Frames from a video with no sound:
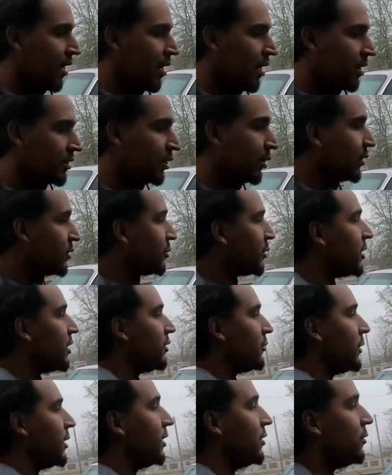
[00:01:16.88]
So it's really,
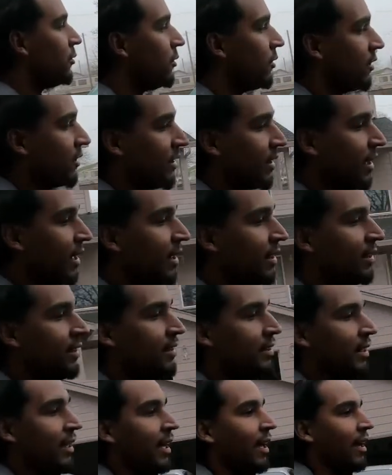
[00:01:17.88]
really cool.
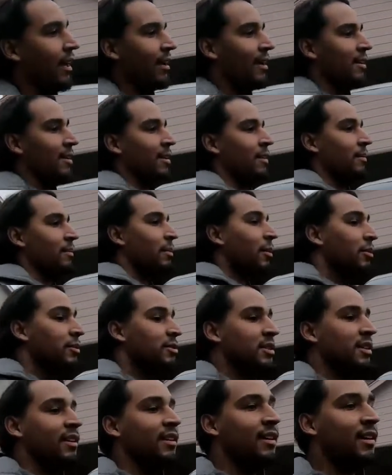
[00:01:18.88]
And
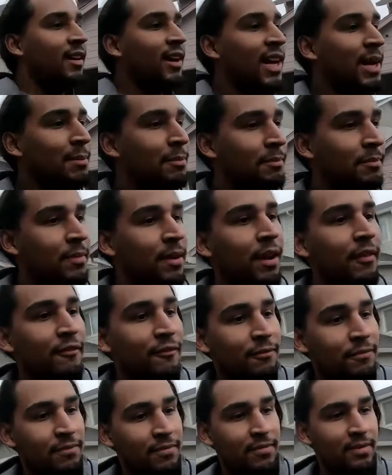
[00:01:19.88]
personally, I
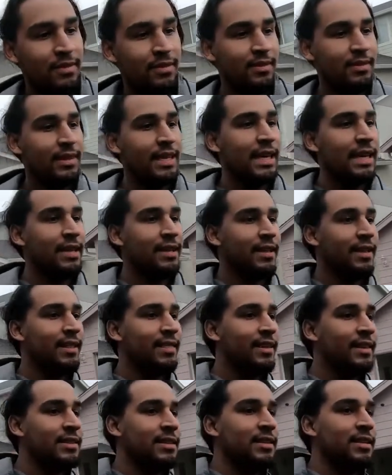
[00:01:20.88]
think
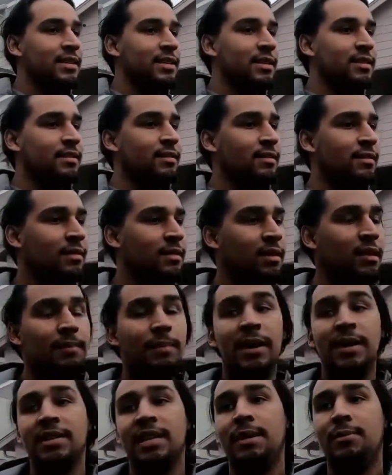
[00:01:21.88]
this is the
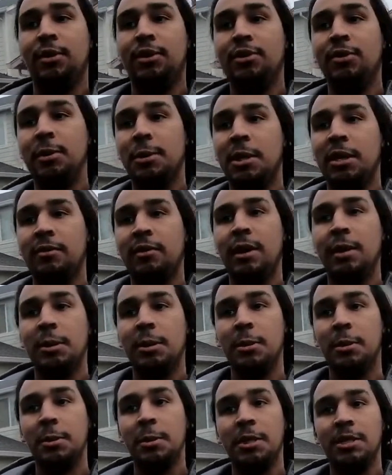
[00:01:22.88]
best MR2
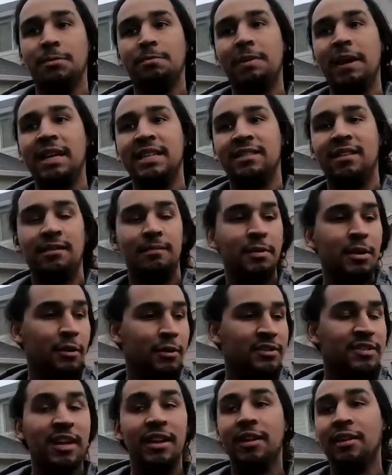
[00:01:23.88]
generation just based on pure
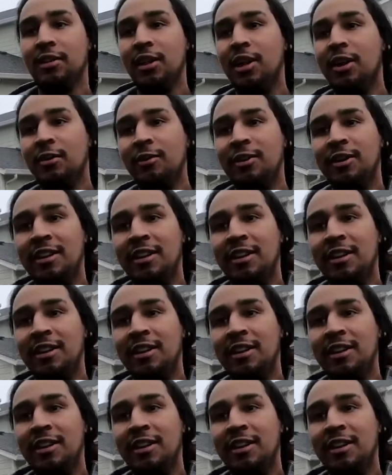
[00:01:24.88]
aesthetic alone.